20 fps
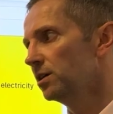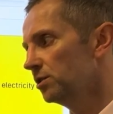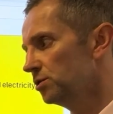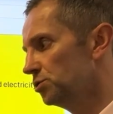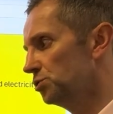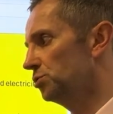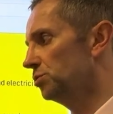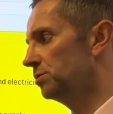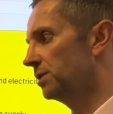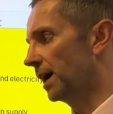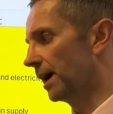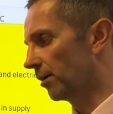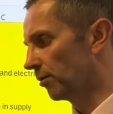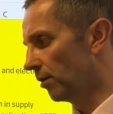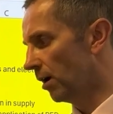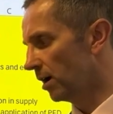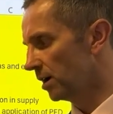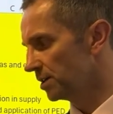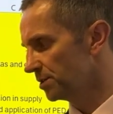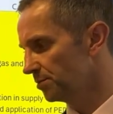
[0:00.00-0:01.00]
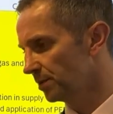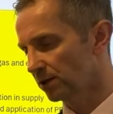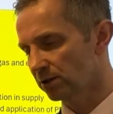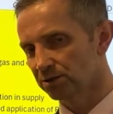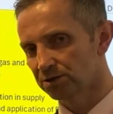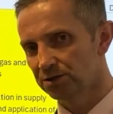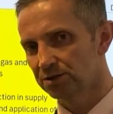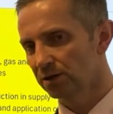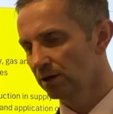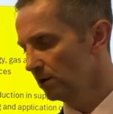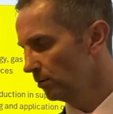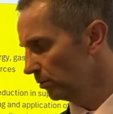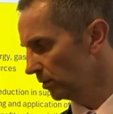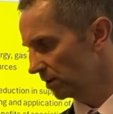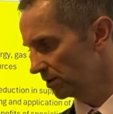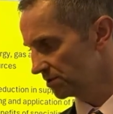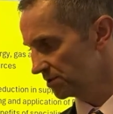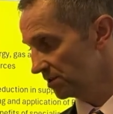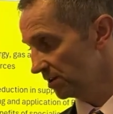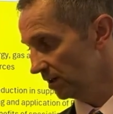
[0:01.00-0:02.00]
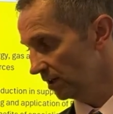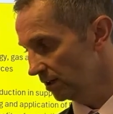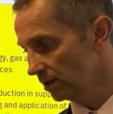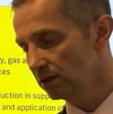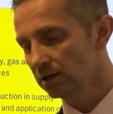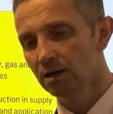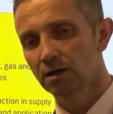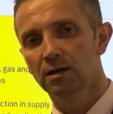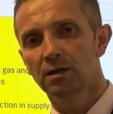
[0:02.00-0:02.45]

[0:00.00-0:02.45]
should they arise because we can see